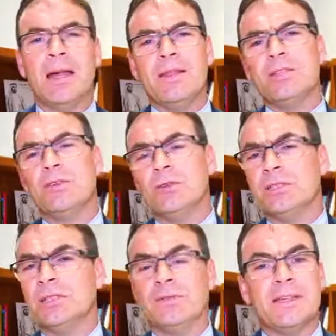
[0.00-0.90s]
Now, this
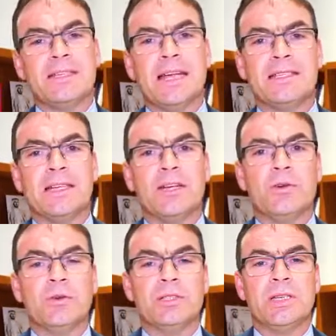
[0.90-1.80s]
course is a fantastic
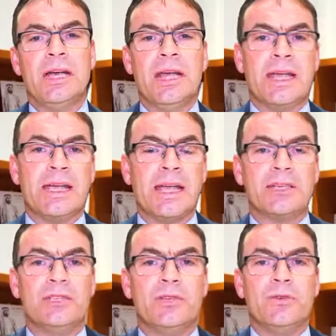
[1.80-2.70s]
course. It
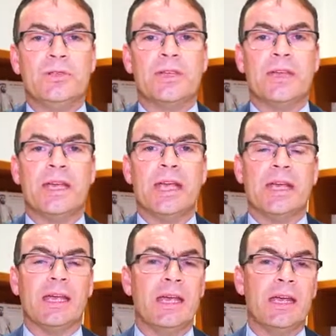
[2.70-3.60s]
gets students
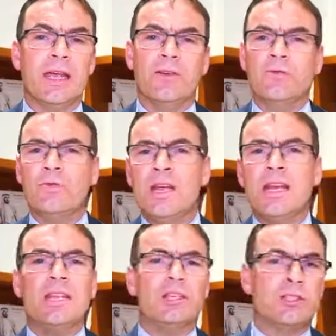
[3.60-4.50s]
thinking in
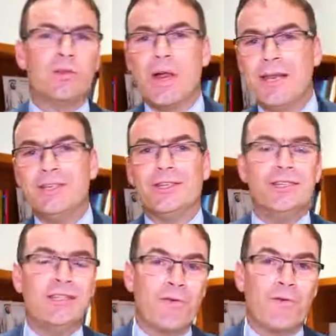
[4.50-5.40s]
really strange
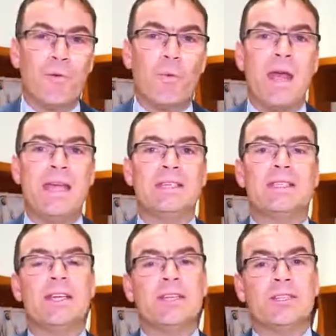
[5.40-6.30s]
and different
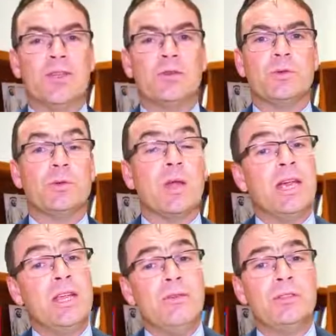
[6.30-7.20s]
ways to those which
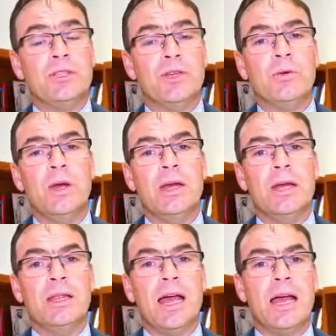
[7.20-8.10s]
they're used to
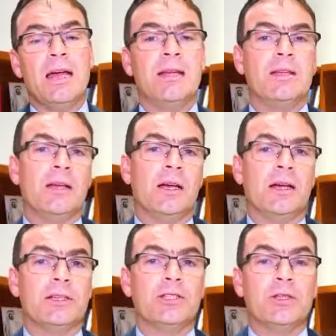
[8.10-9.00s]
in their
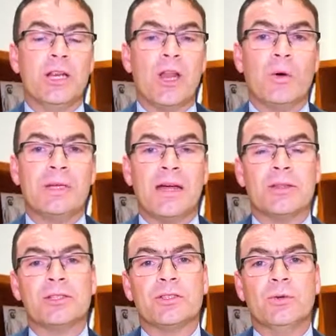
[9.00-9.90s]
study lower
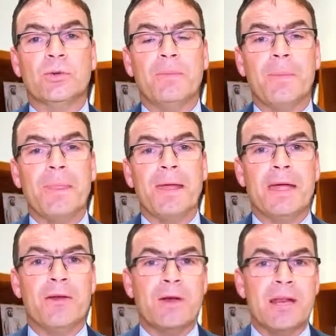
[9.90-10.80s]
down the school.
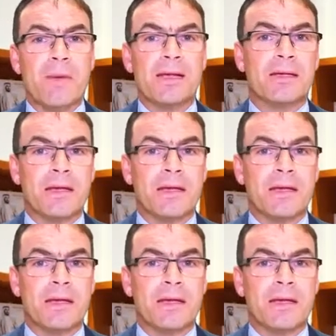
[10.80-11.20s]
It really